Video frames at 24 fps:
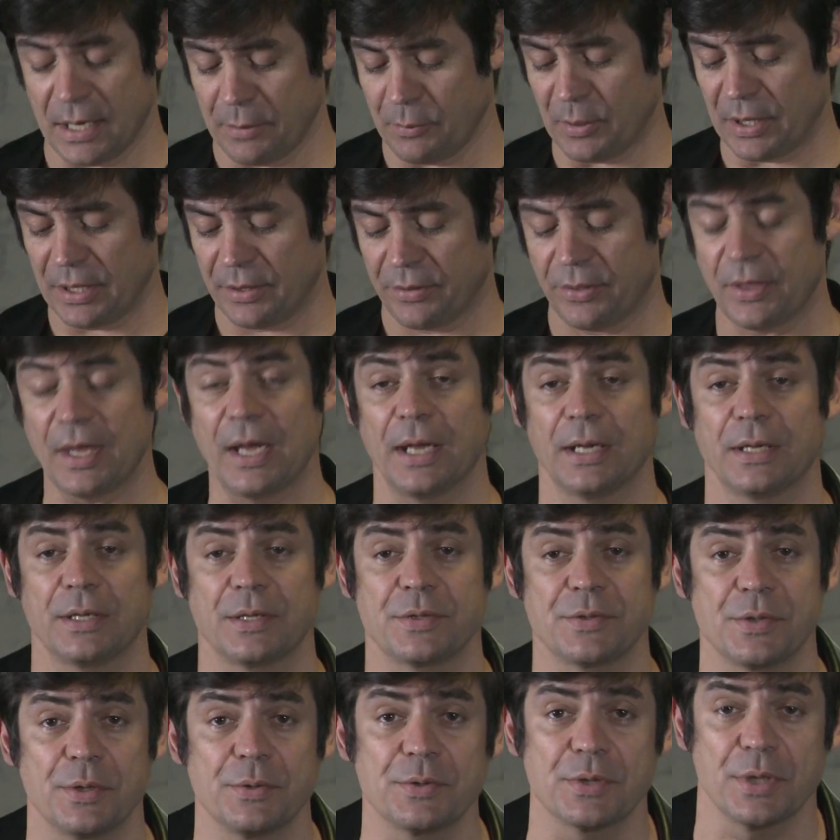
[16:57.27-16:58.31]
I want to thank
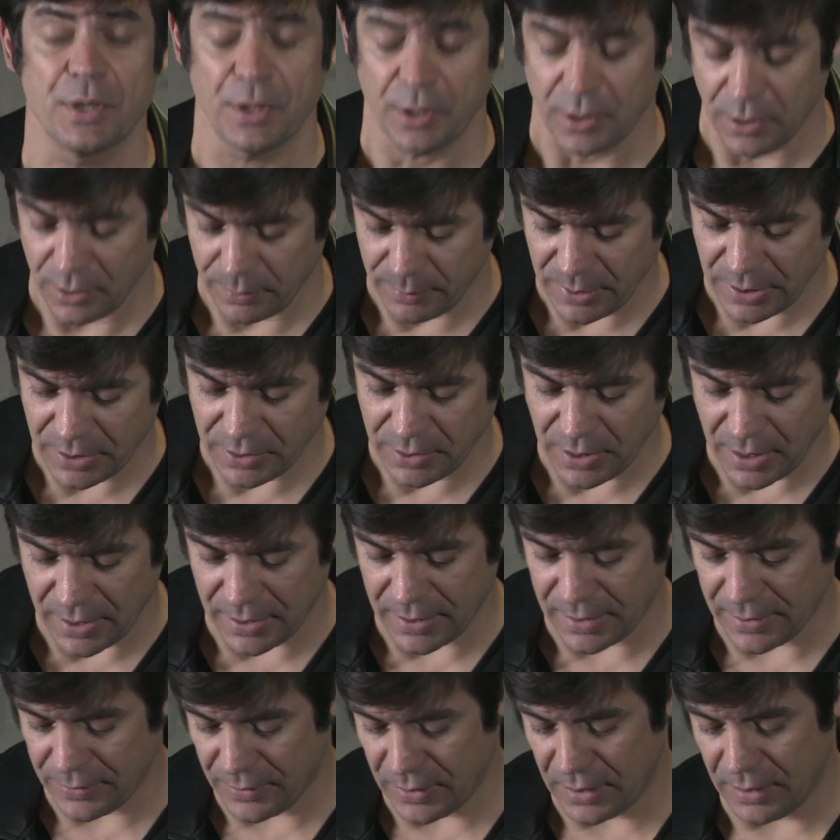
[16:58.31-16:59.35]
Susan Herman,
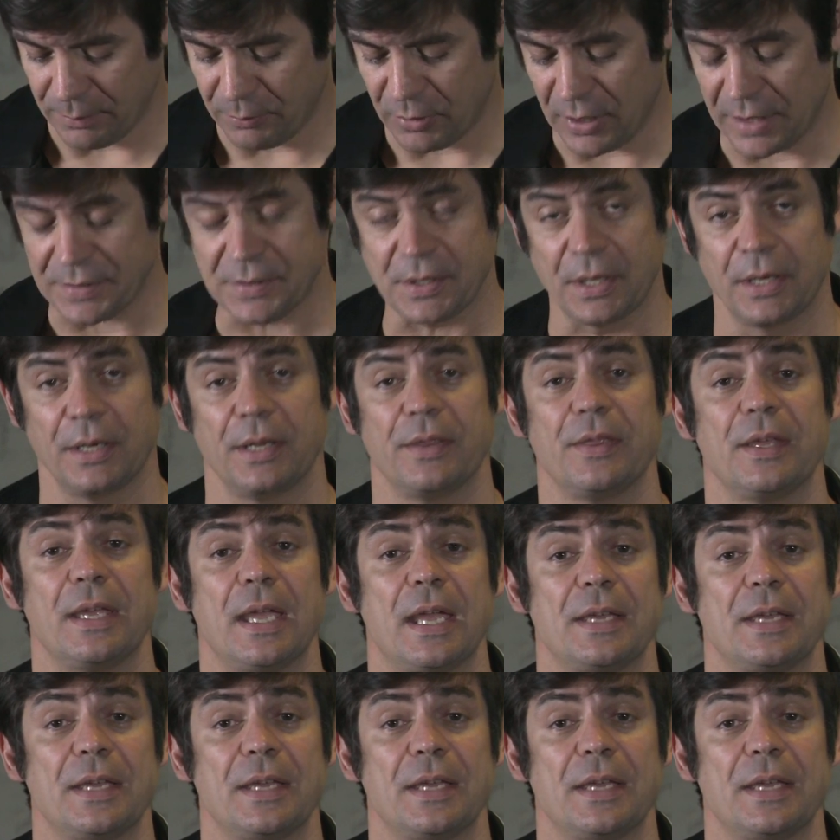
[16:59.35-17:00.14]
uh, the president of the